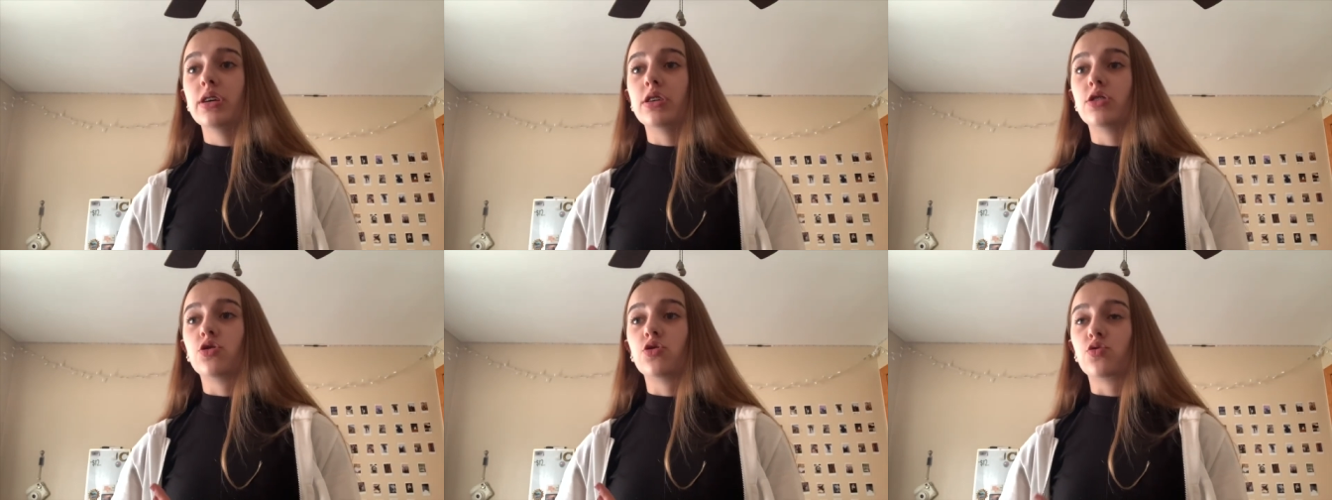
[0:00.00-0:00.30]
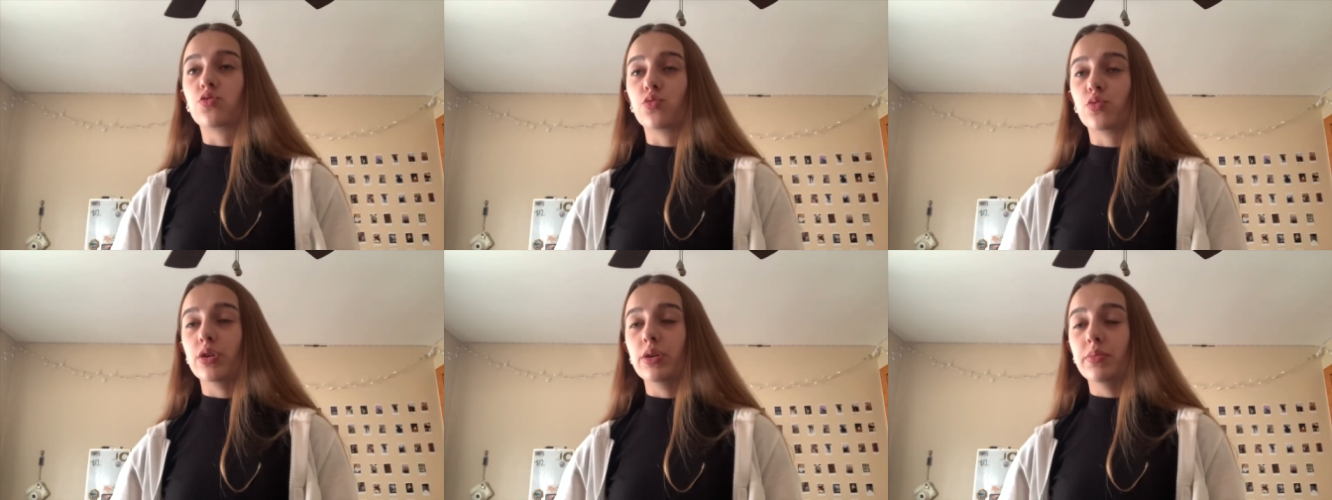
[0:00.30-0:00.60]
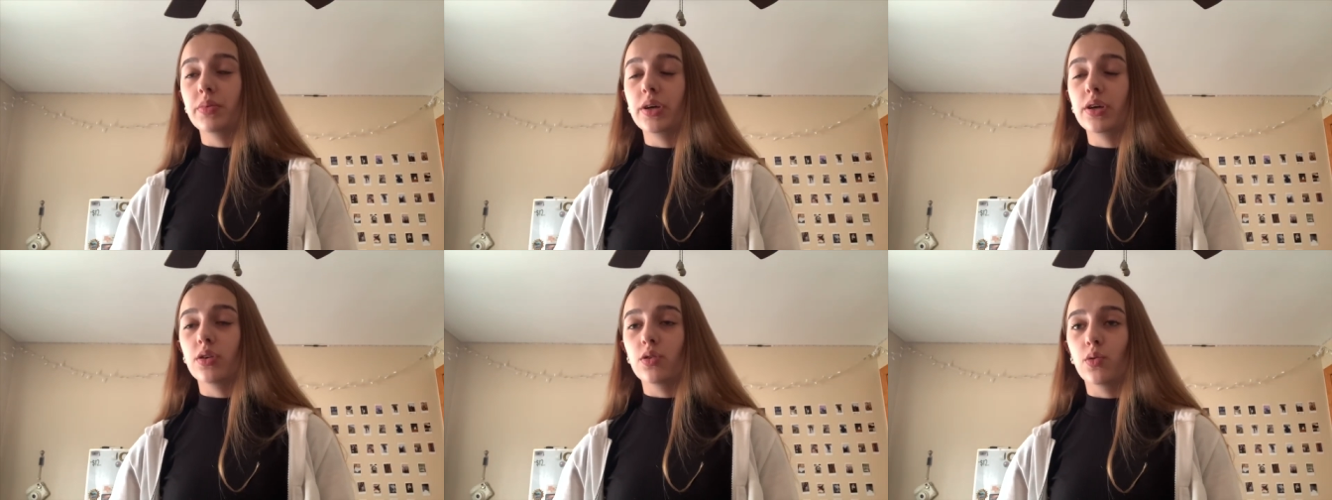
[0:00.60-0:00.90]

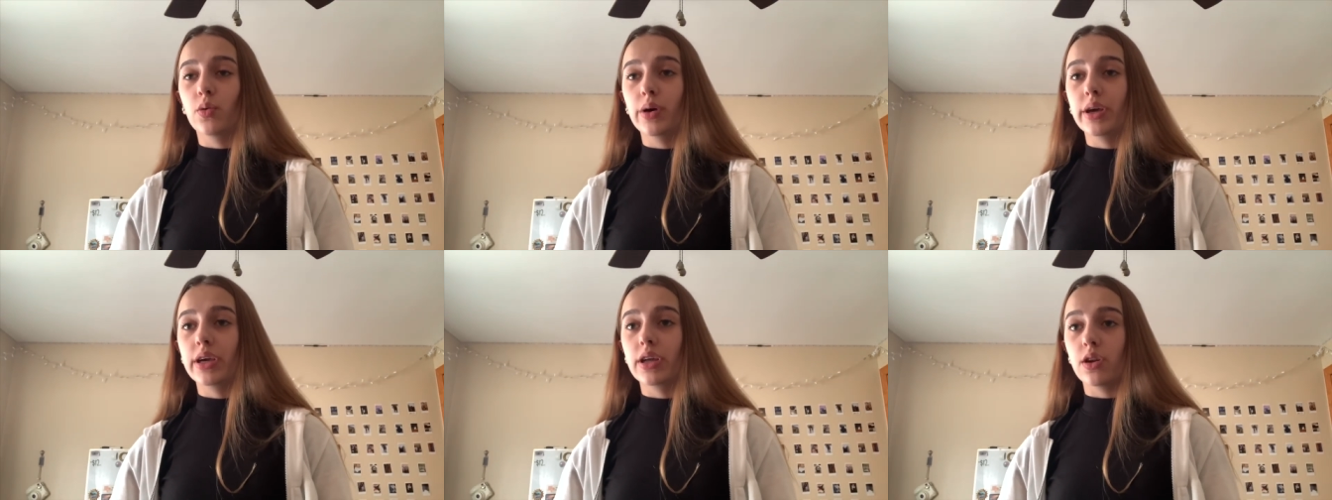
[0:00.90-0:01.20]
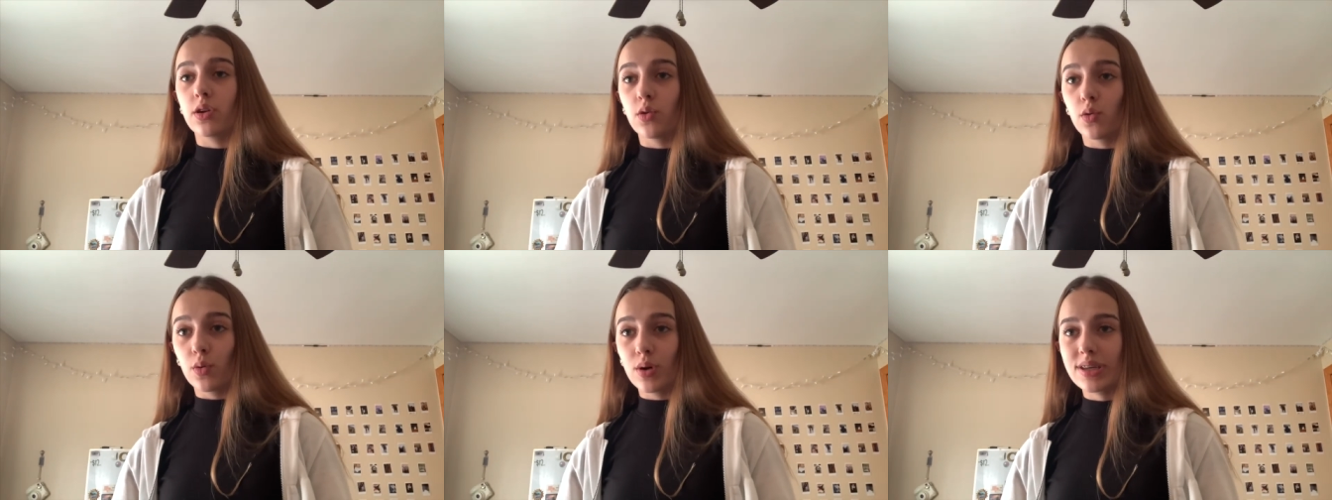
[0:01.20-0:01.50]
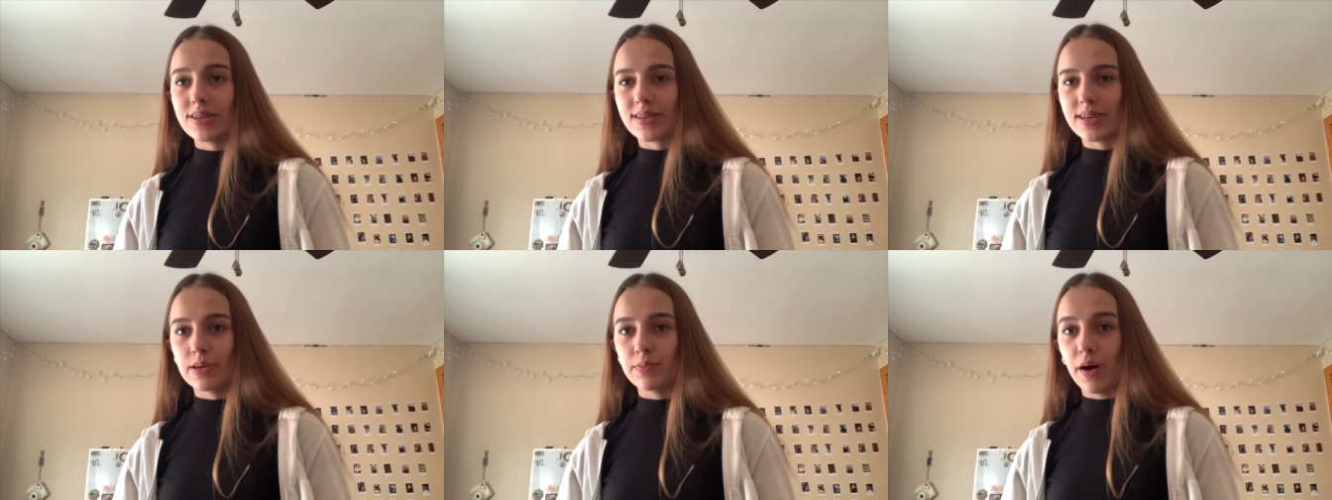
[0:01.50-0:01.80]
extremely annoying and
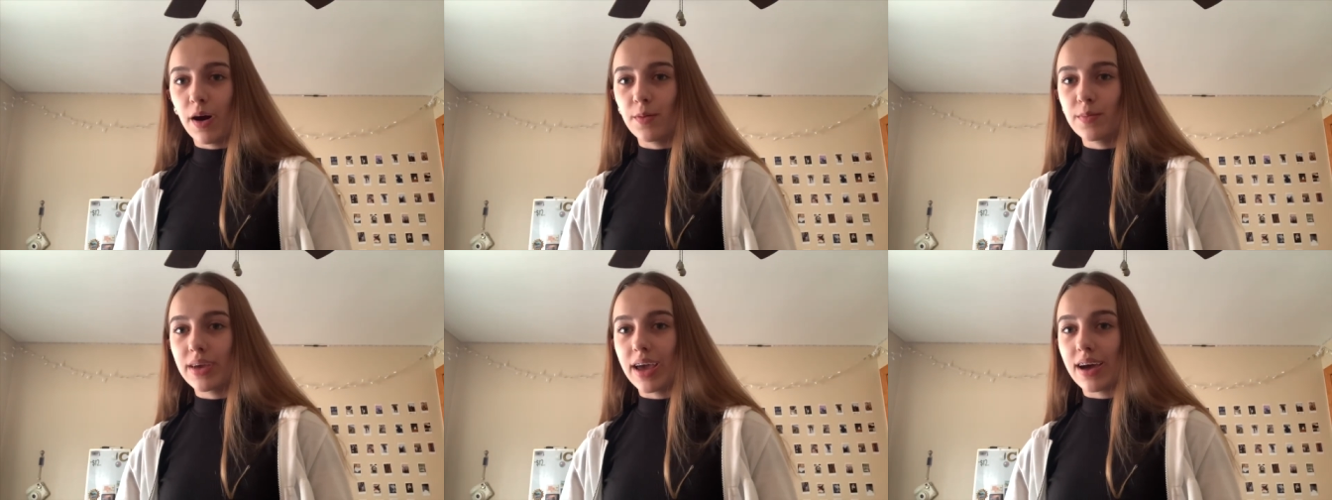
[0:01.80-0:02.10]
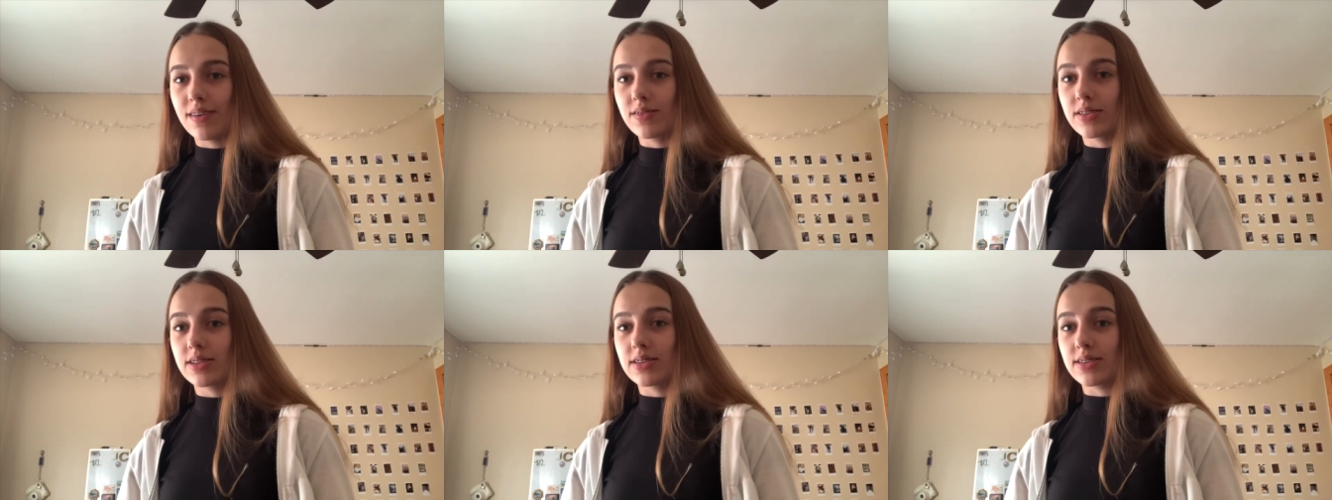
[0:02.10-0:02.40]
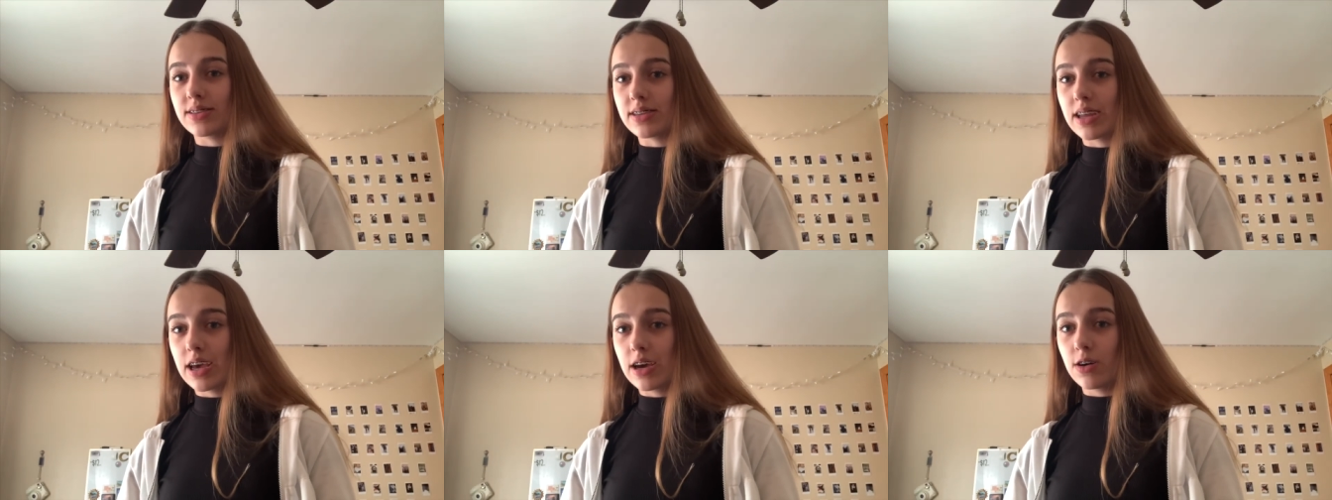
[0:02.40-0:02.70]
noisy about me having the
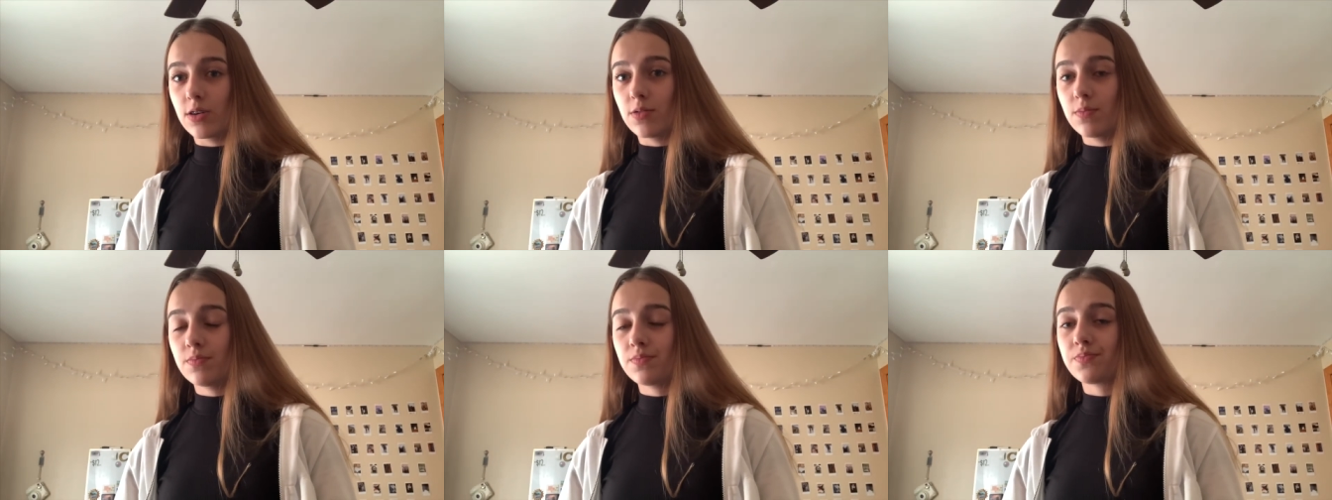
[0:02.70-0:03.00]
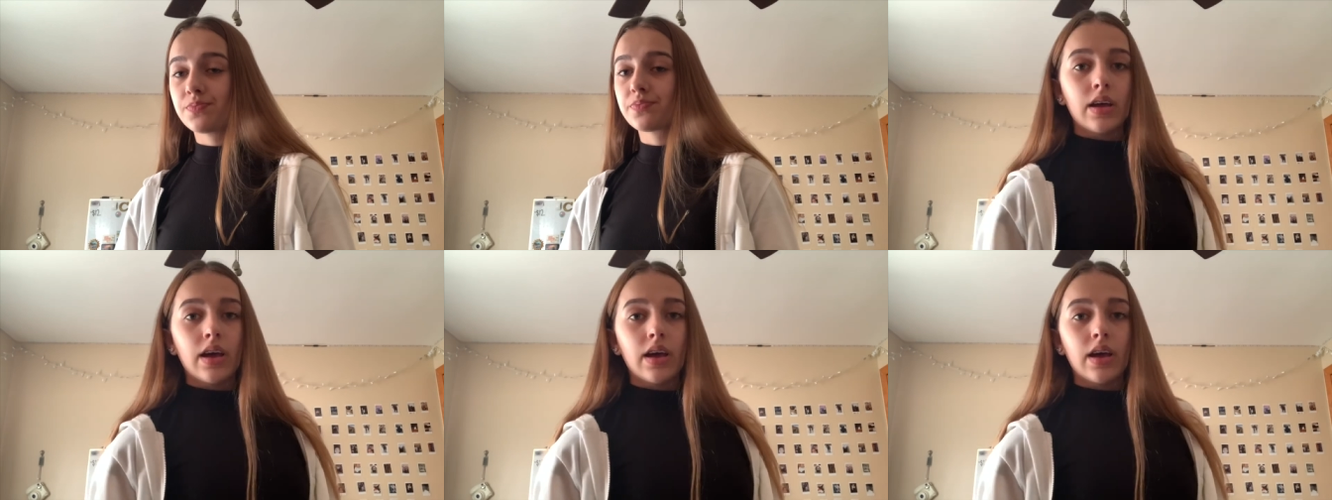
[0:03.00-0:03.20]
snail.